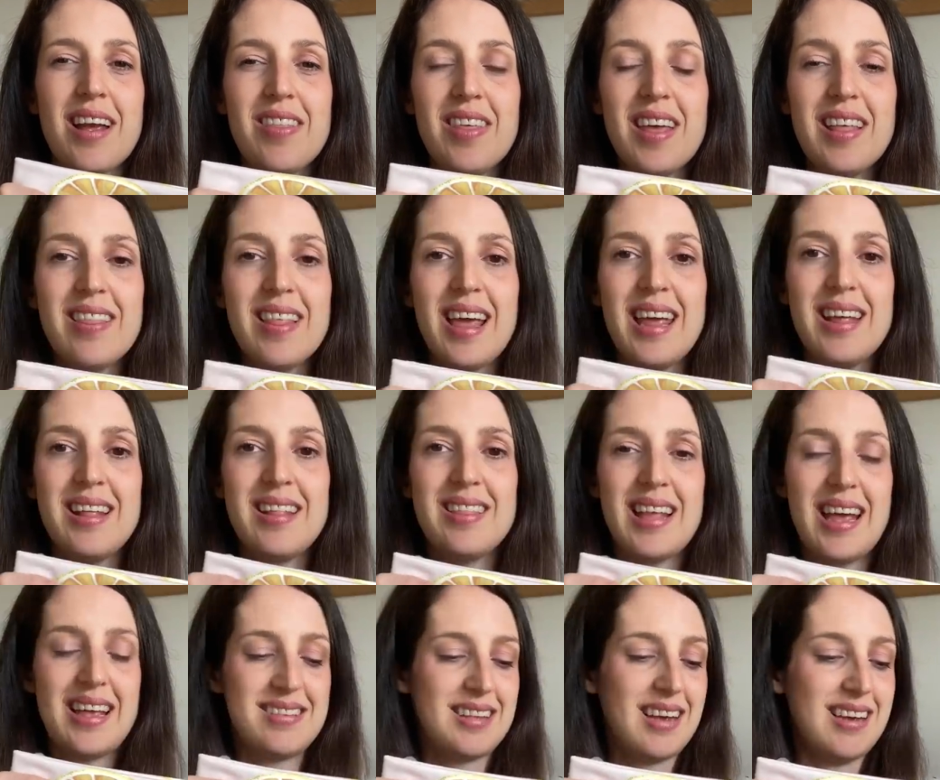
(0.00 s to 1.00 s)
I think they,
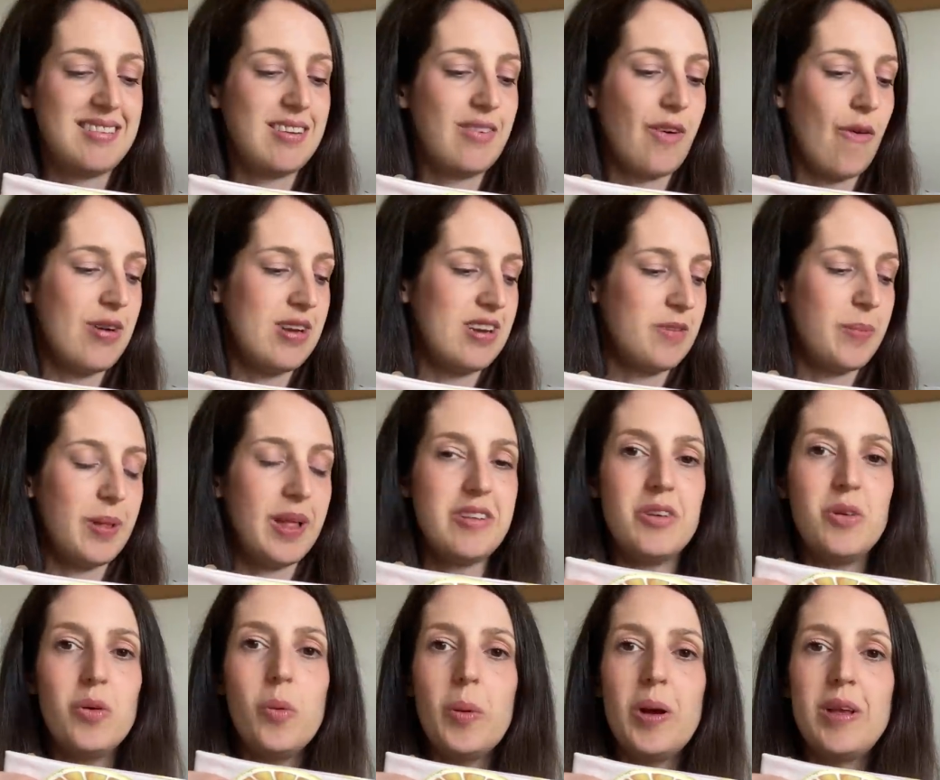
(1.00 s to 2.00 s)
they're slice of orange, but they
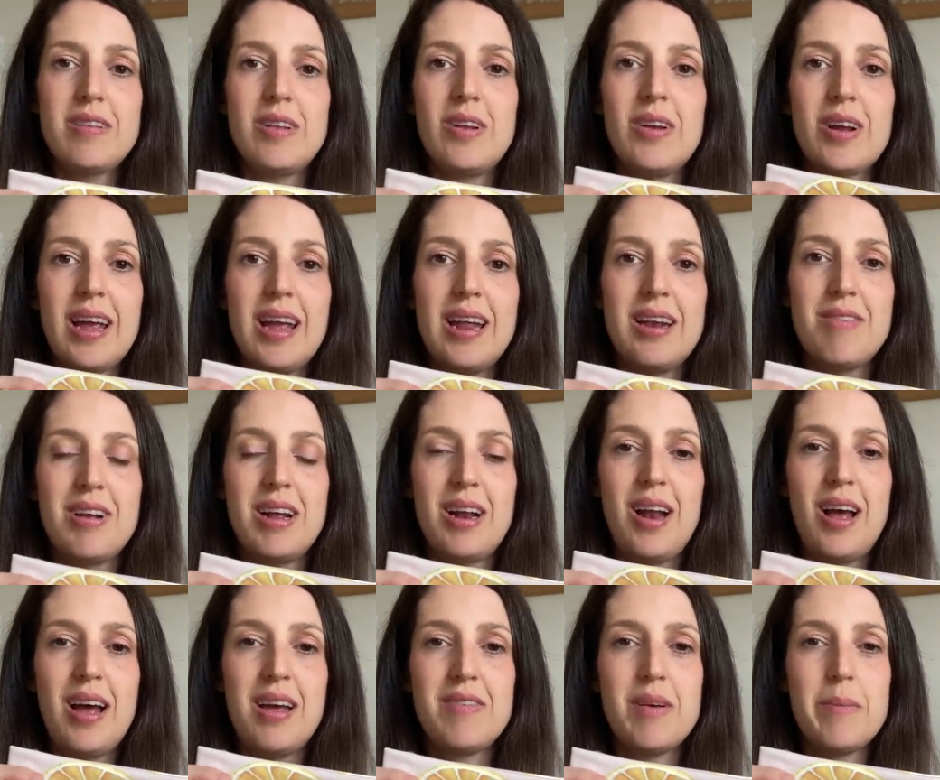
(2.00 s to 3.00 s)
do almost look in real
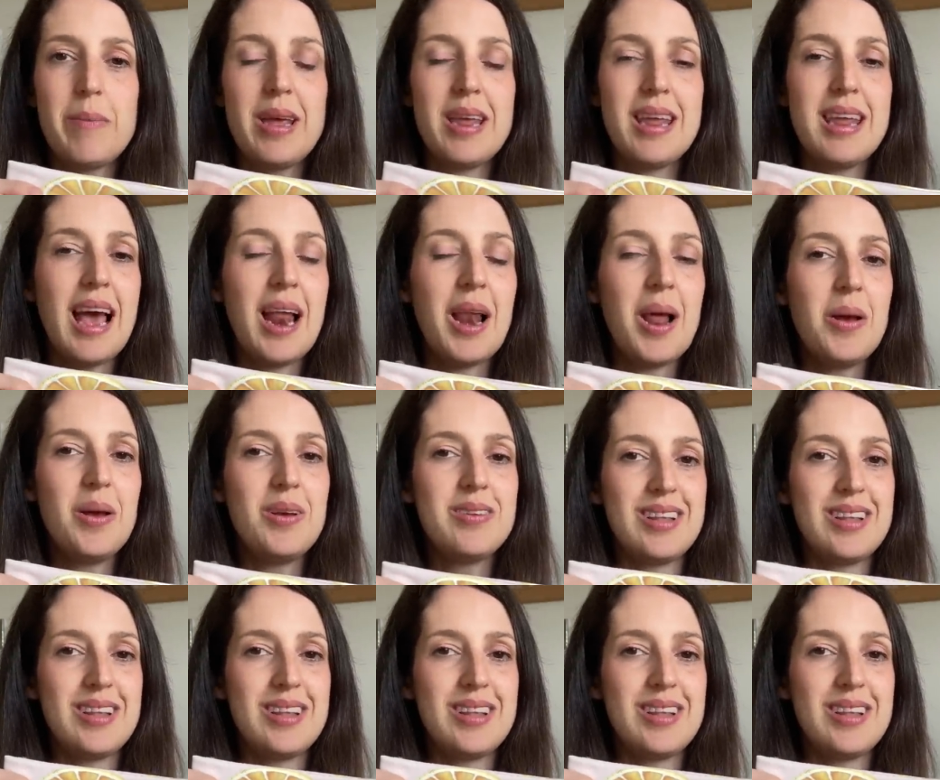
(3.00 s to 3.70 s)
life a bit yellow,